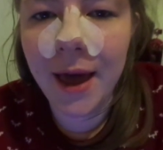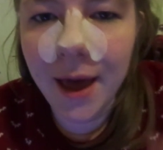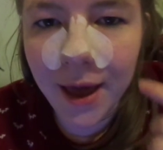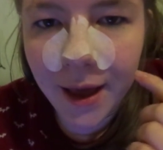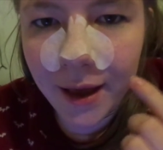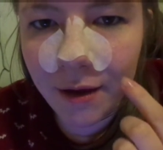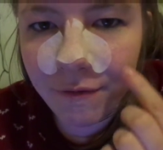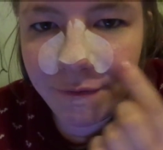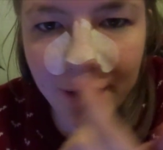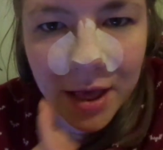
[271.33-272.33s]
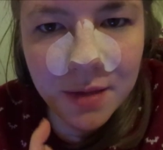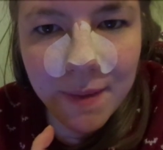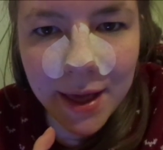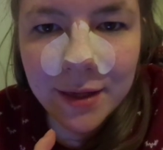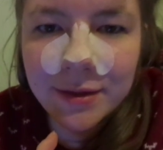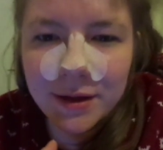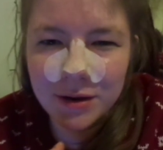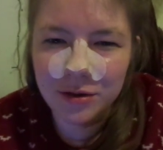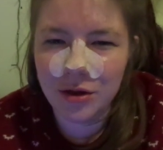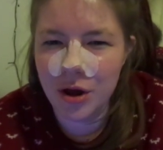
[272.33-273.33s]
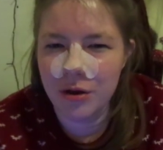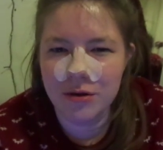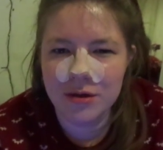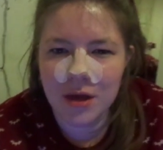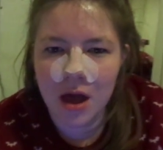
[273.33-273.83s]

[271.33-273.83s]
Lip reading: a face mask to the nose.